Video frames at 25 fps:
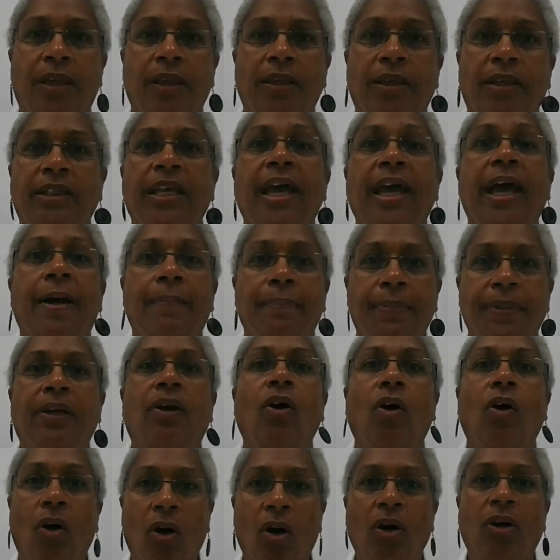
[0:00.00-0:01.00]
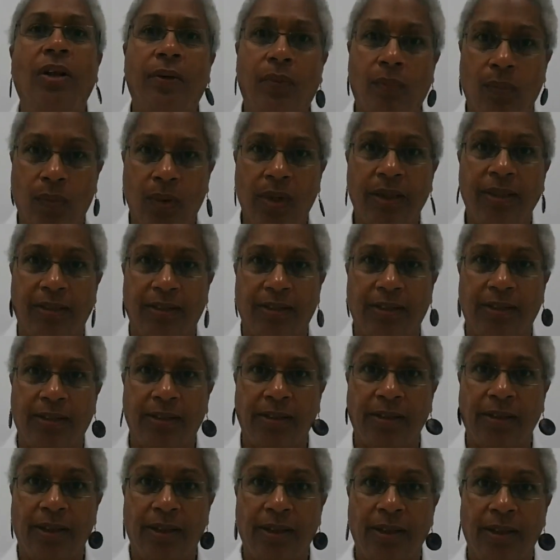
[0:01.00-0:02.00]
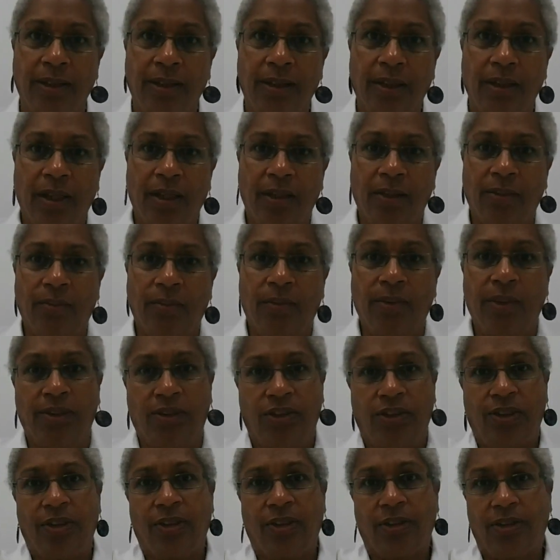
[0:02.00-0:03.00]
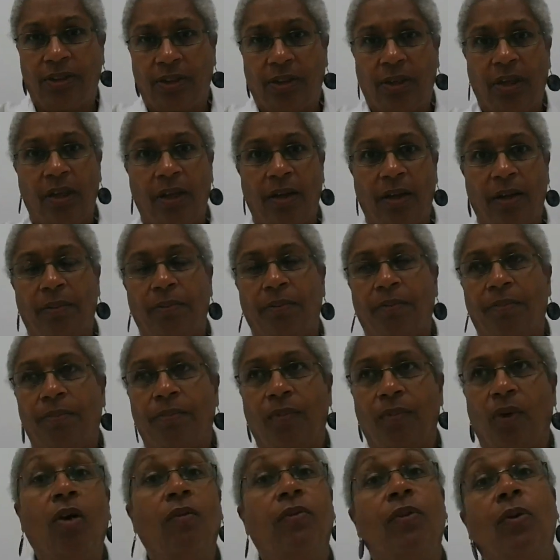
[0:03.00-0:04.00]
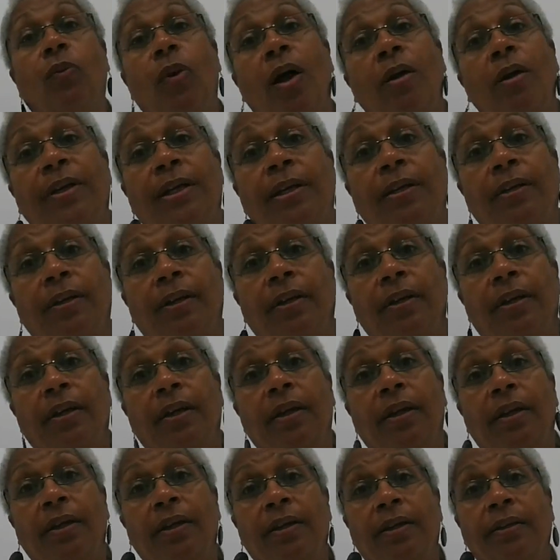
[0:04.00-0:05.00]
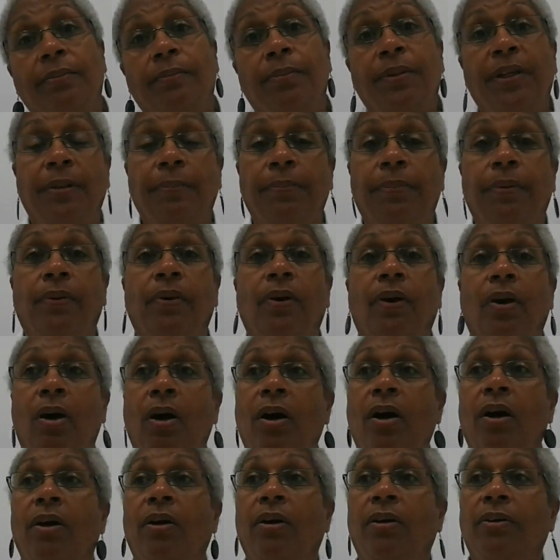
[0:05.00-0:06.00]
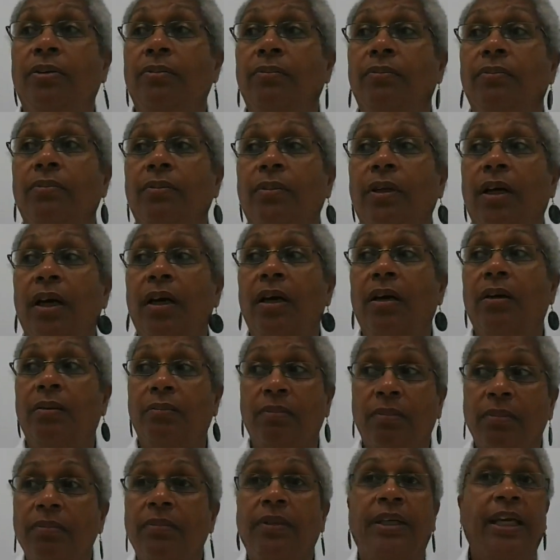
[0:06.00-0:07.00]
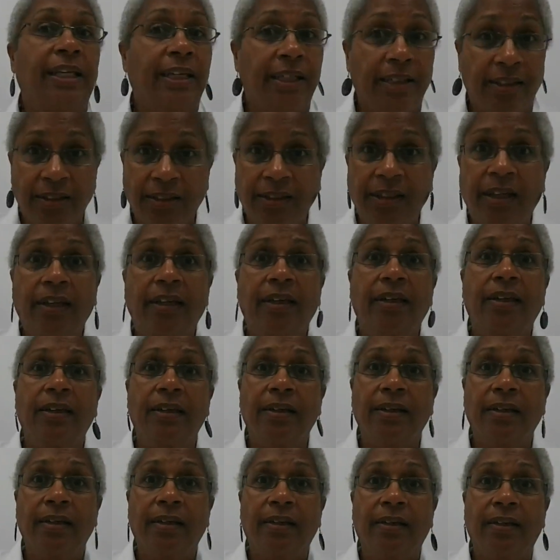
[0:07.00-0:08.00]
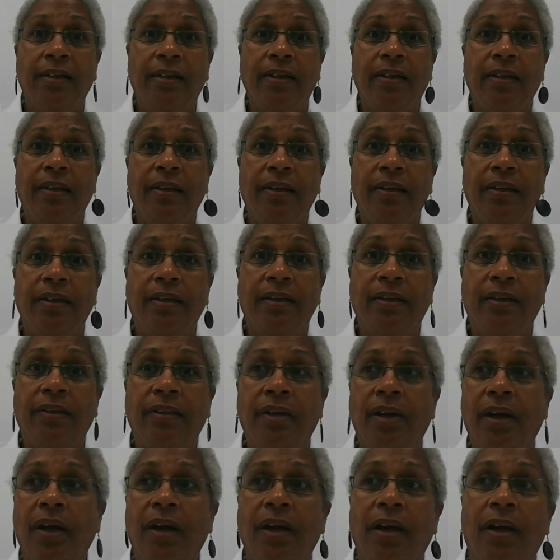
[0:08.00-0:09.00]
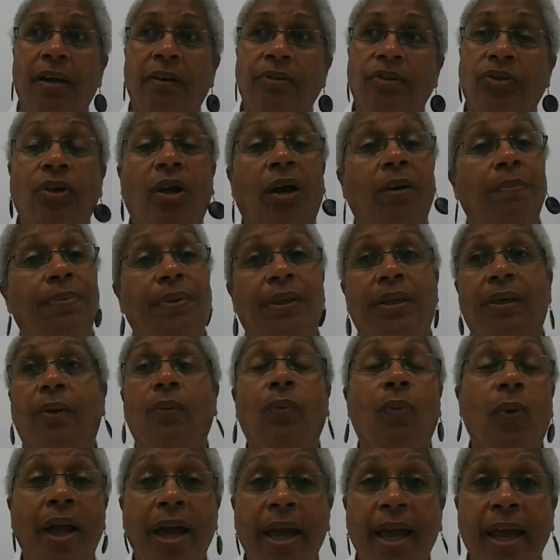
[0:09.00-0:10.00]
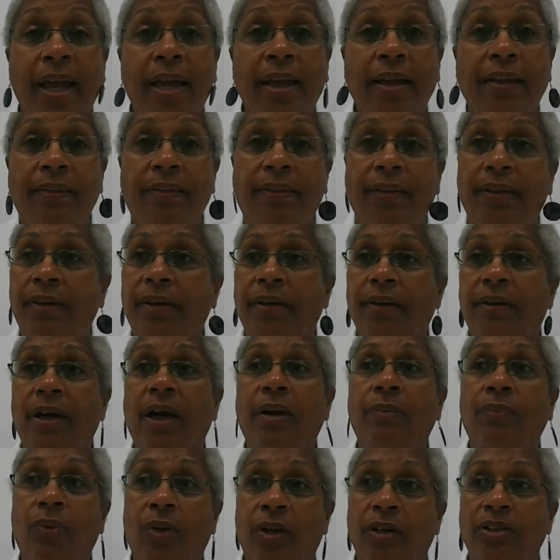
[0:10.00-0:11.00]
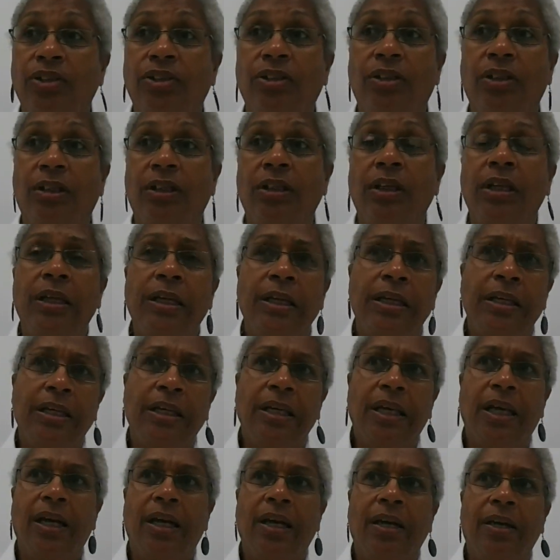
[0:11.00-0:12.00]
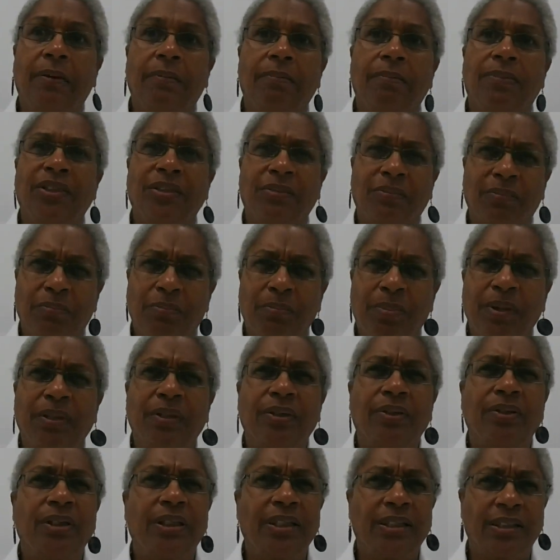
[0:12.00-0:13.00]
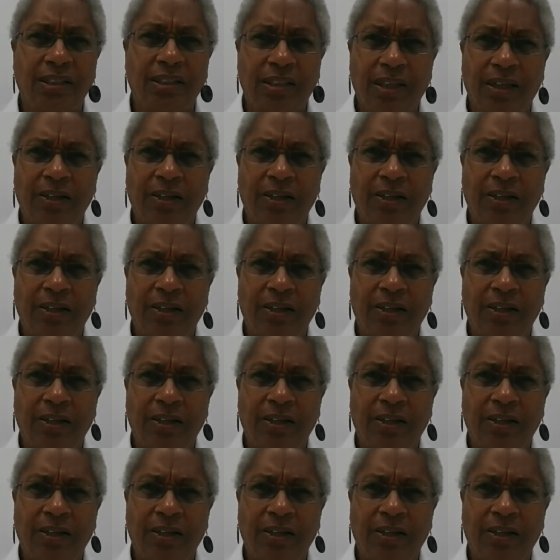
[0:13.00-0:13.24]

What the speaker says: is happening all at once, which is overwhelming. And people are getting sick. They're dropping away. I'm watching some bitterness